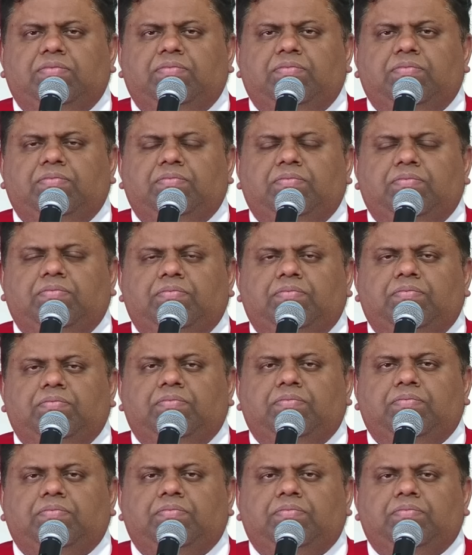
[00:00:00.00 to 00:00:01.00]

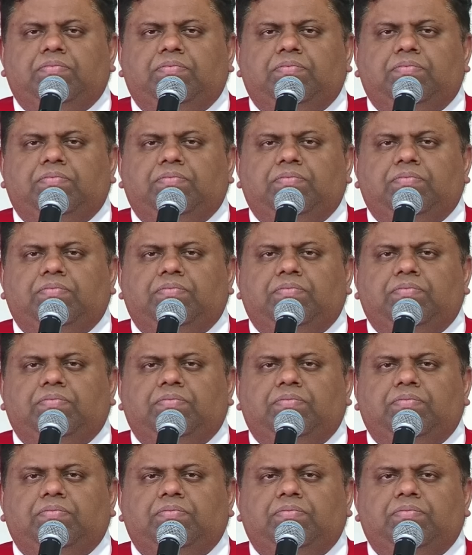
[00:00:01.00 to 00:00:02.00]

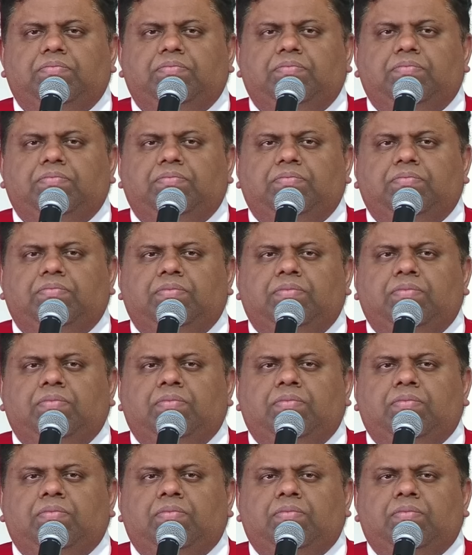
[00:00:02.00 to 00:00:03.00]

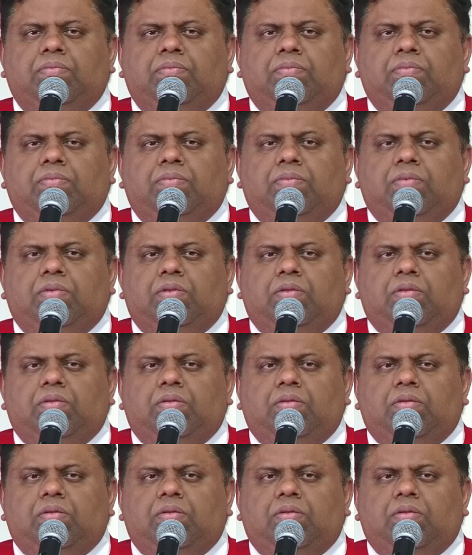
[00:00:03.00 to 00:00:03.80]
No one is speaking in this clip.